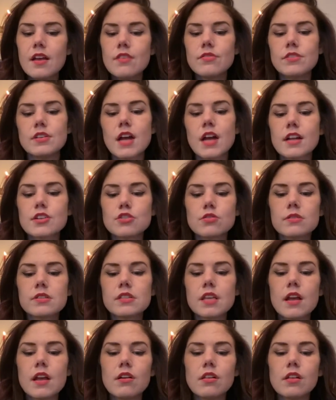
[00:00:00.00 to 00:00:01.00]
the natural
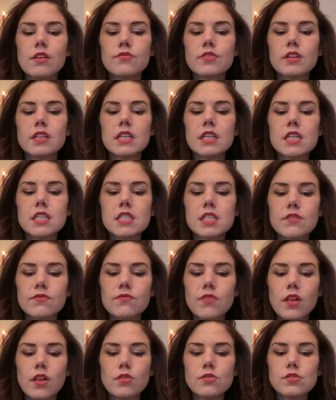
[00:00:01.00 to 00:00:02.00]
cycle of release that
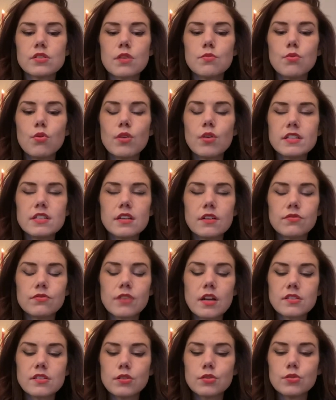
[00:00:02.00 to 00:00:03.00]
follows a point of
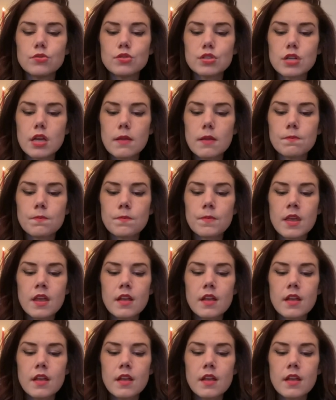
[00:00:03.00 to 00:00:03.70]
resolution.